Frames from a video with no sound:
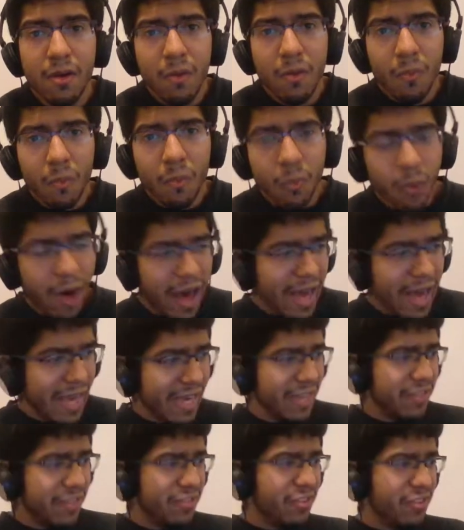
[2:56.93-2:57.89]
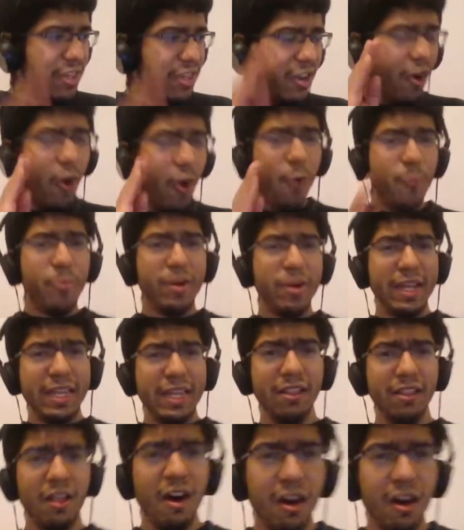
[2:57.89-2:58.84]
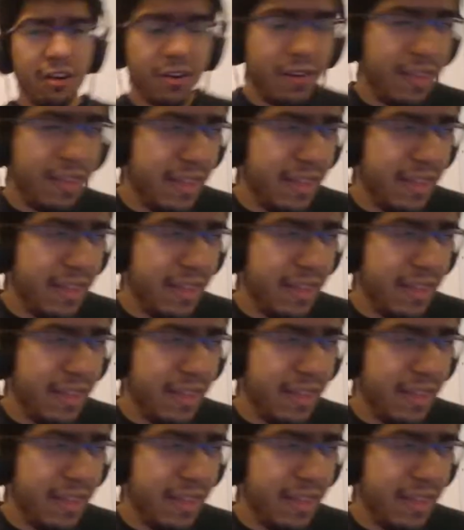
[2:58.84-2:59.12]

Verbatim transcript: Why is the opening longer